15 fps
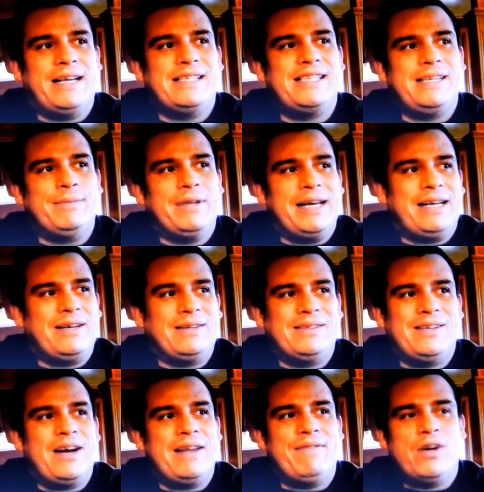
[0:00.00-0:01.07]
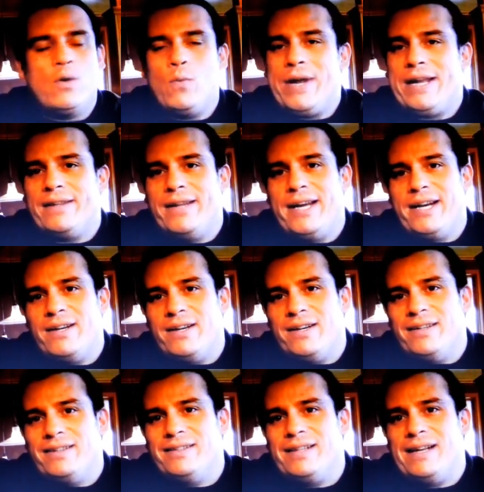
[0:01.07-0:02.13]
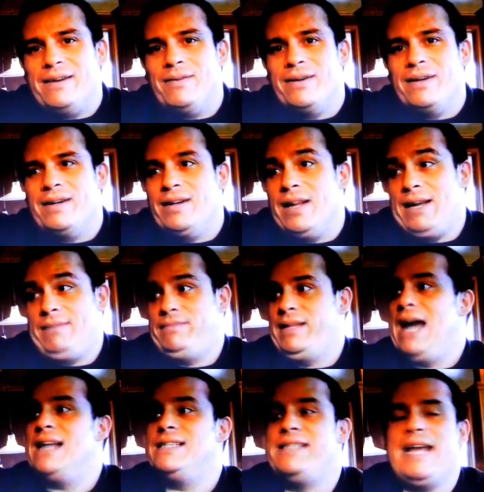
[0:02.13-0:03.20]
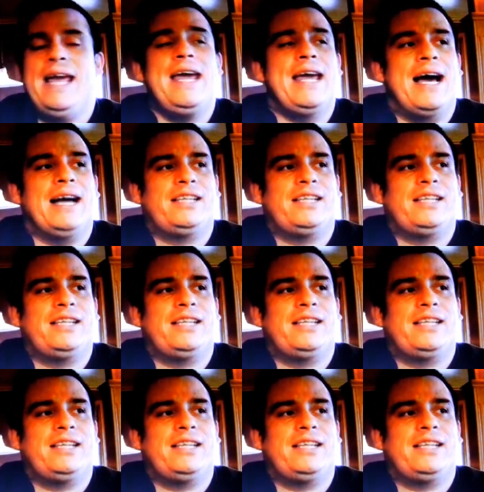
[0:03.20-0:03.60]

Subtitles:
it seemed like not even a week later, they were like that day.